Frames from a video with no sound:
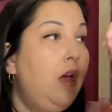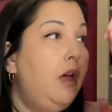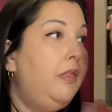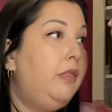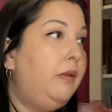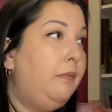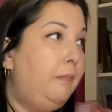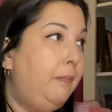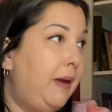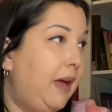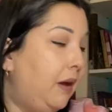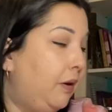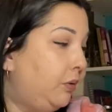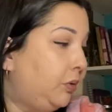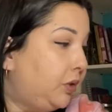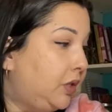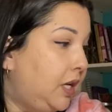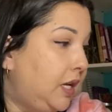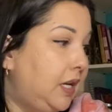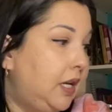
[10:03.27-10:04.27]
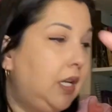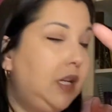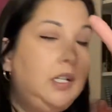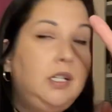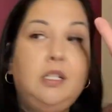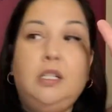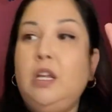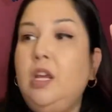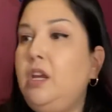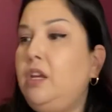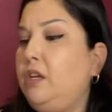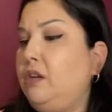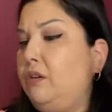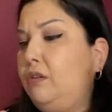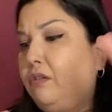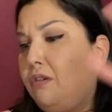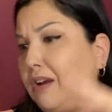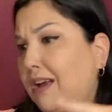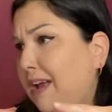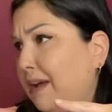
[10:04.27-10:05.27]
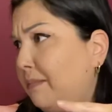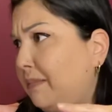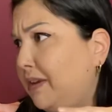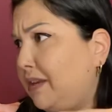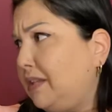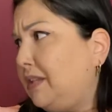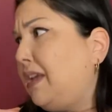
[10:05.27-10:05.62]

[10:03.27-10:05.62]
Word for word: the mountains your grandma's